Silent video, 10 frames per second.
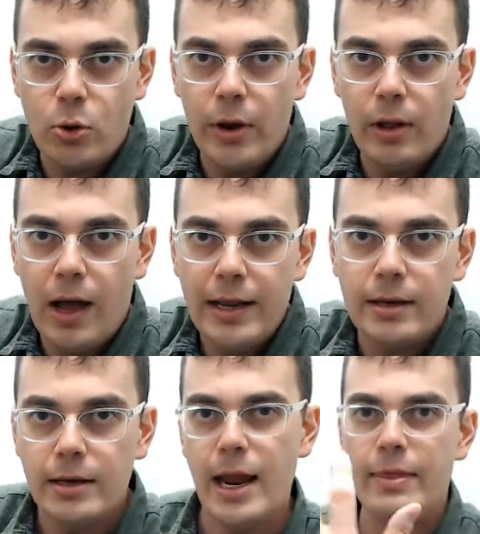oil on it.
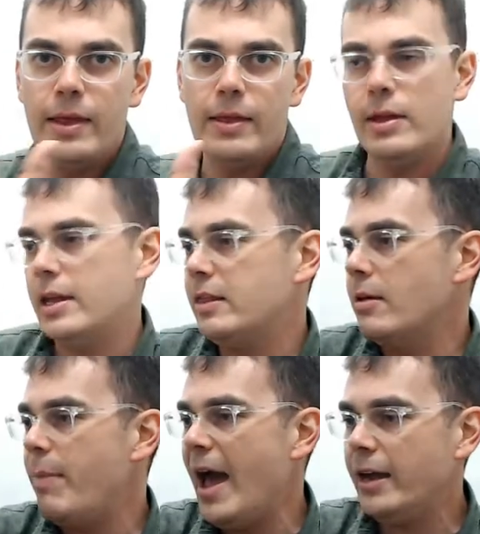And then in the
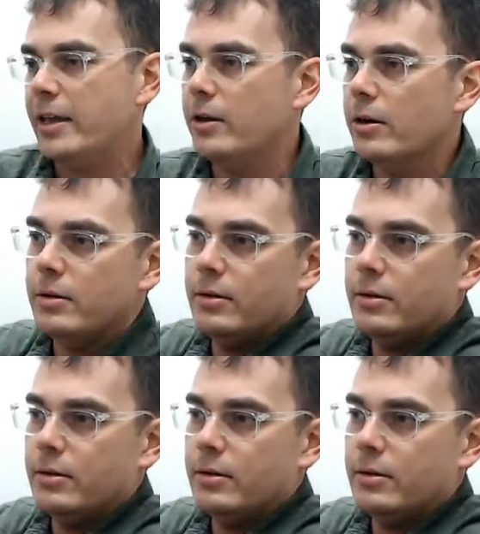back here,